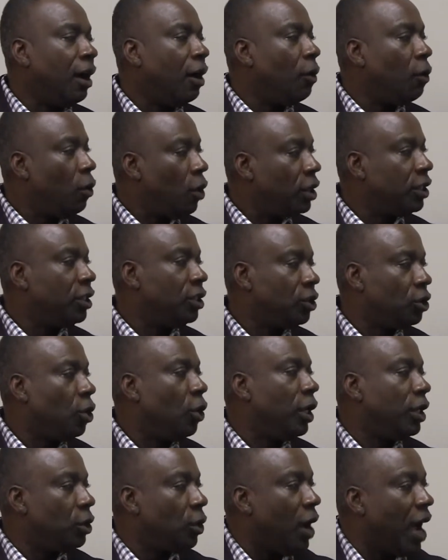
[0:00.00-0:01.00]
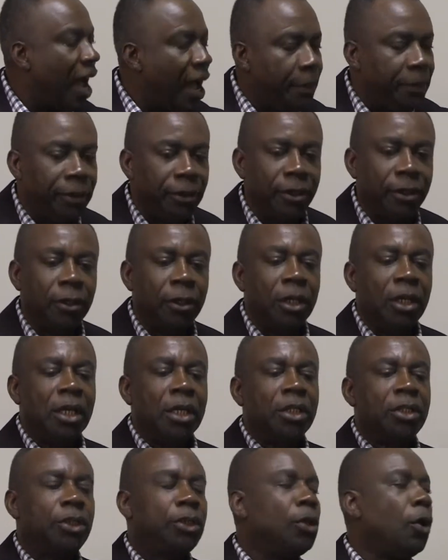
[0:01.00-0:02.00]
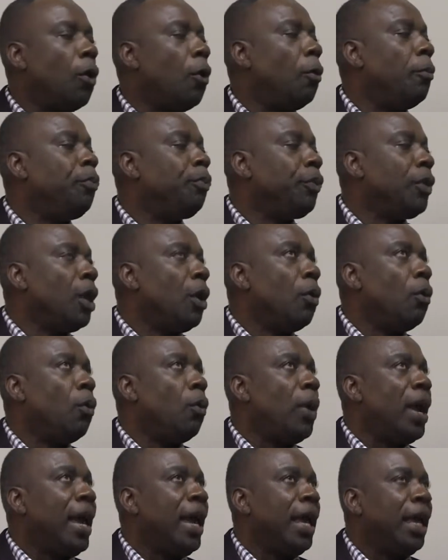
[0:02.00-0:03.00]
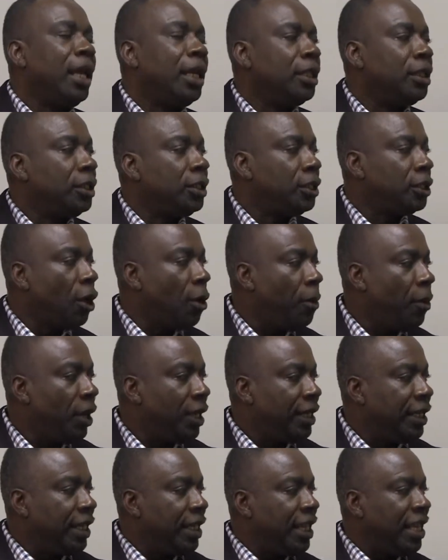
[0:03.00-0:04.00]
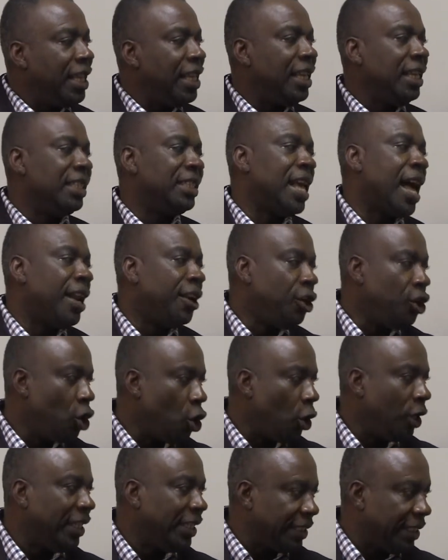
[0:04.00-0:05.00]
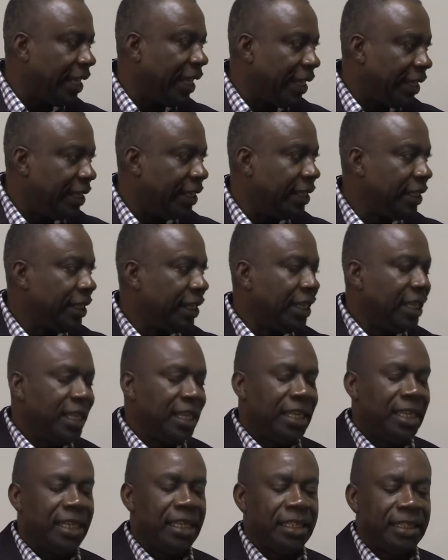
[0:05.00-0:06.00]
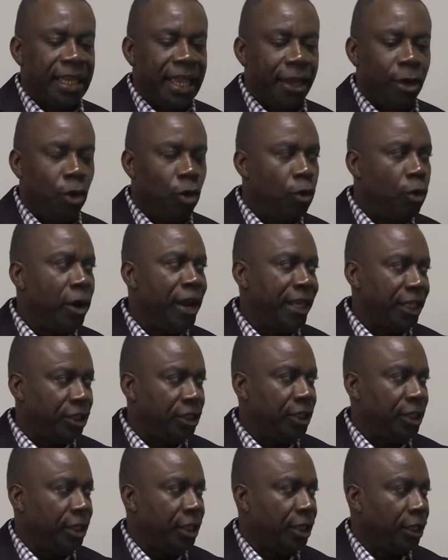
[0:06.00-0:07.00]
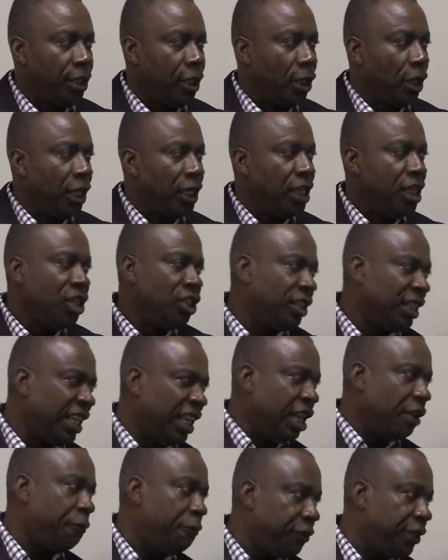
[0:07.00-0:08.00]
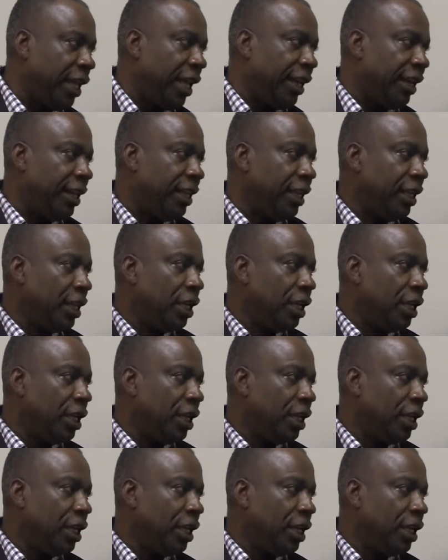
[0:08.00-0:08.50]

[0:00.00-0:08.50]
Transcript: what is going to happen. So when somebody is anointed, is engraced, is gifted